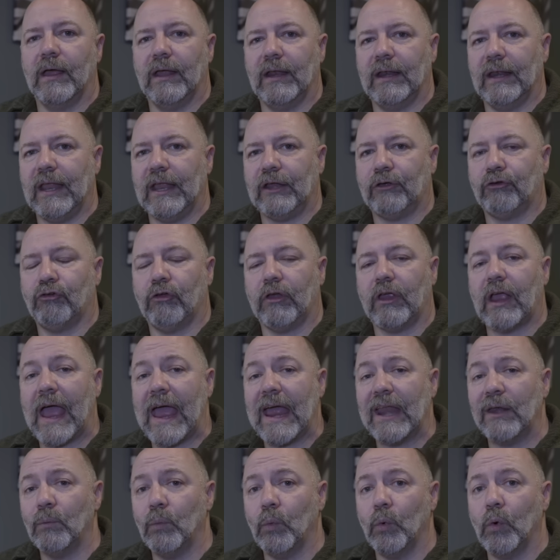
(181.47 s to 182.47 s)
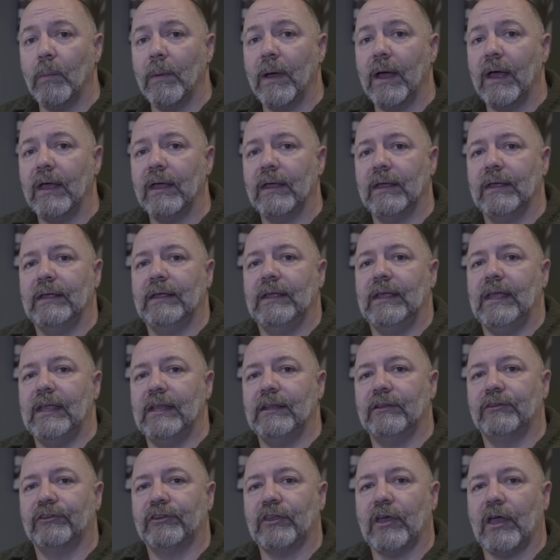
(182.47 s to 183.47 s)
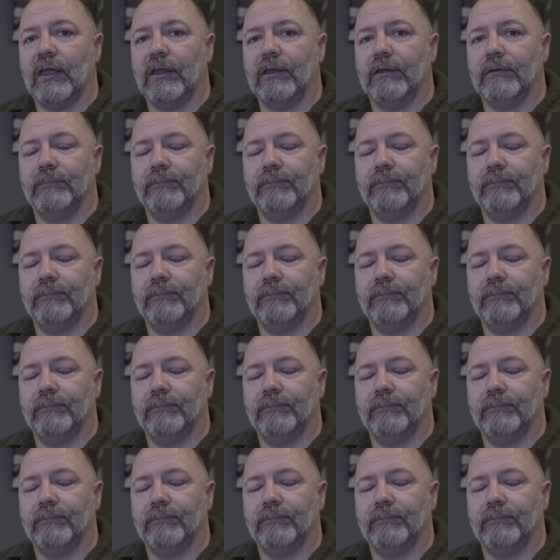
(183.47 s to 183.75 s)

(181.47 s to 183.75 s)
electric hand warmer inside.